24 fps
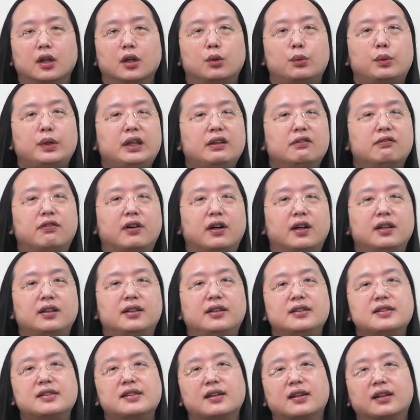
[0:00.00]
We invite
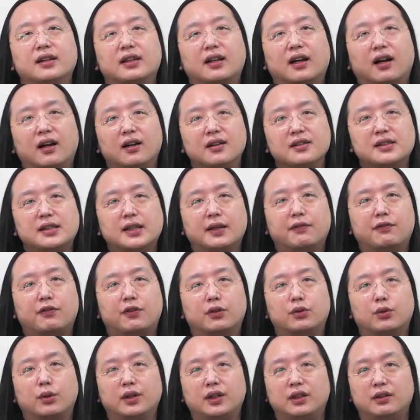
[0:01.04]
design concept
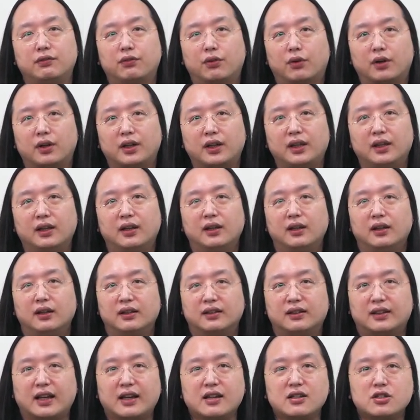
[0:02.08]
for 2040,
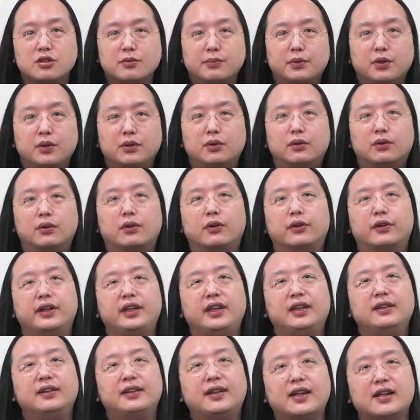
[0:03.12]
tangible or
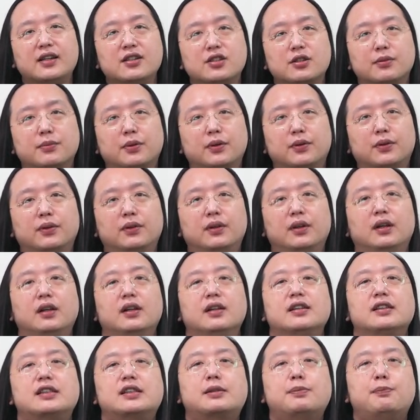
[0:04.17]
intangible.
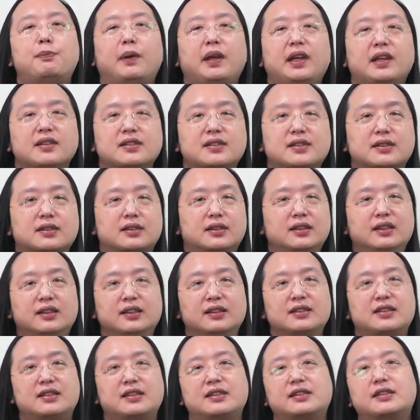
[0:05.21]
Space,
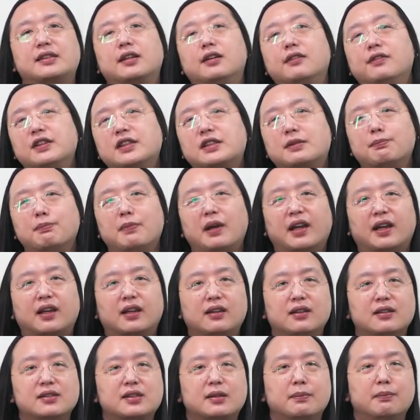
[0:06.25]
goods, service
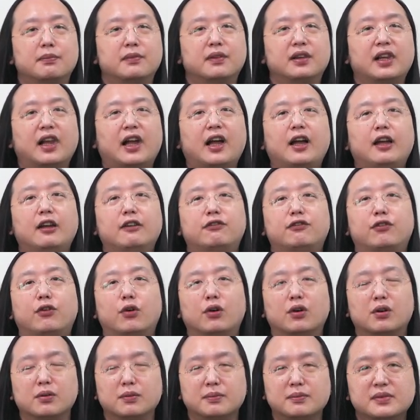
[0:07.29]
mechanism, life
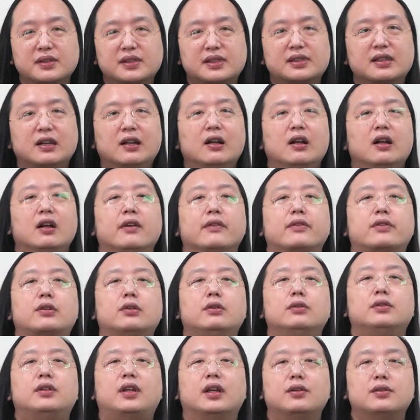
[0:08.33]
forms.
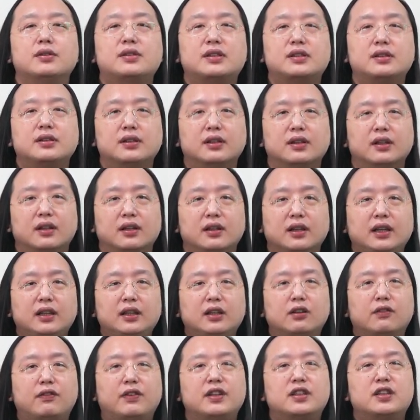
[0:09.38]
Through those
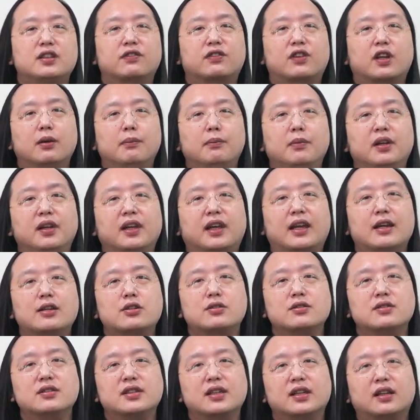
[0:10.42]
innovative
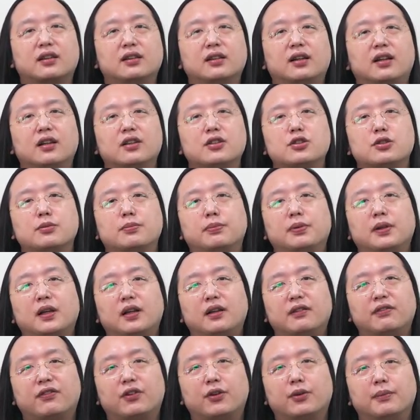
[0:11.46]
communication technology
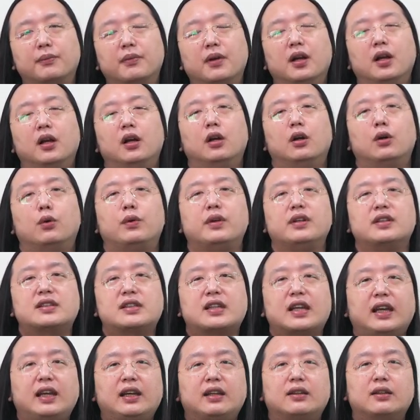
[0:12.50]
platform, we
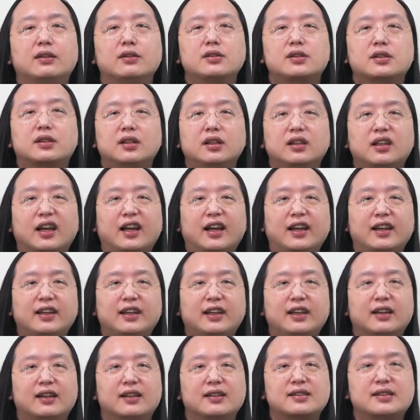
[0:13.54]
take those good
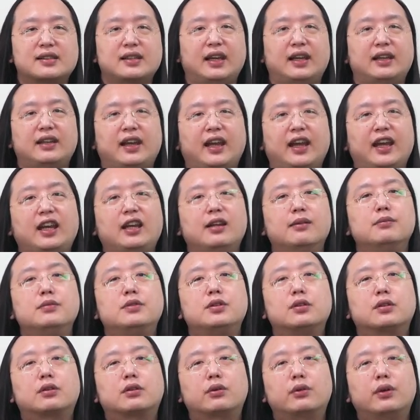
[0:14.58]
ideas and aim
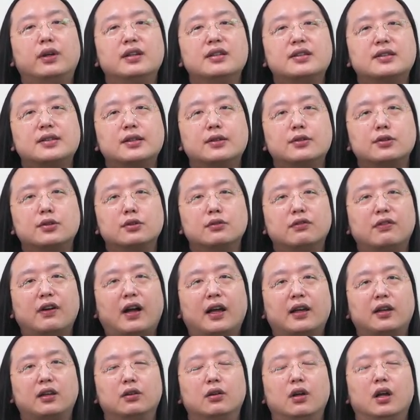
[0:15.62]
to create social
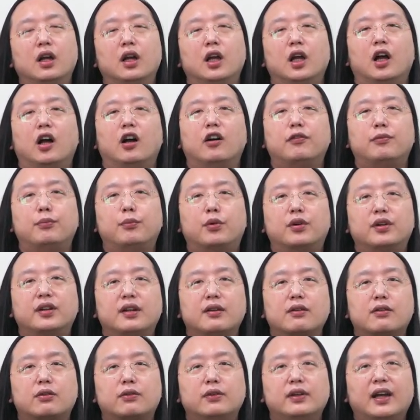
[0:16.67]
value of more
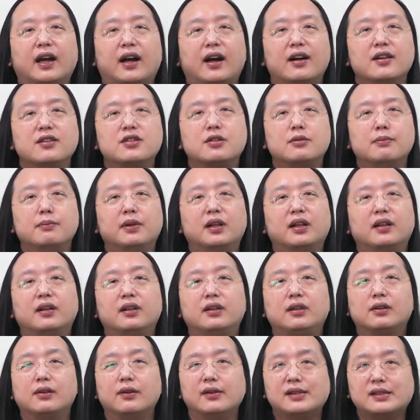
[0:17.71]
than $300
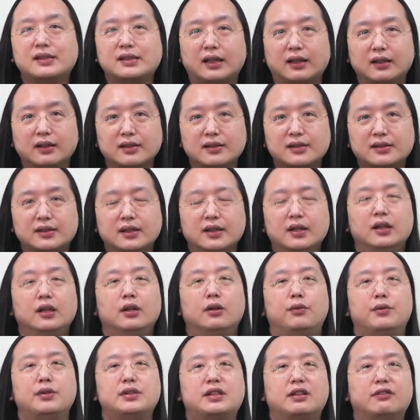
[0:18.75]
million US dollars
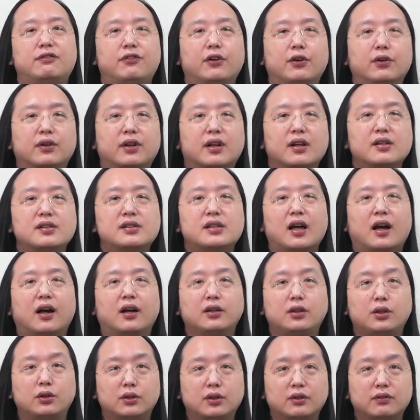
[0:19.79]
with a focus
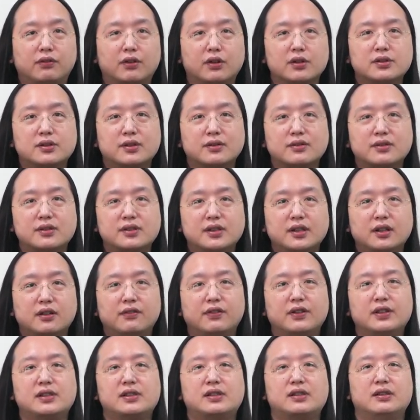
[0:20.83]
on universal
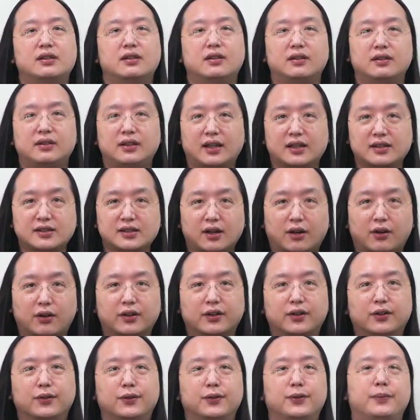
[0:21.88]
service. That's our
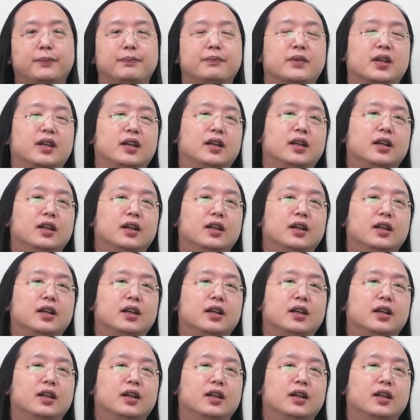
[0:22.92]
goal.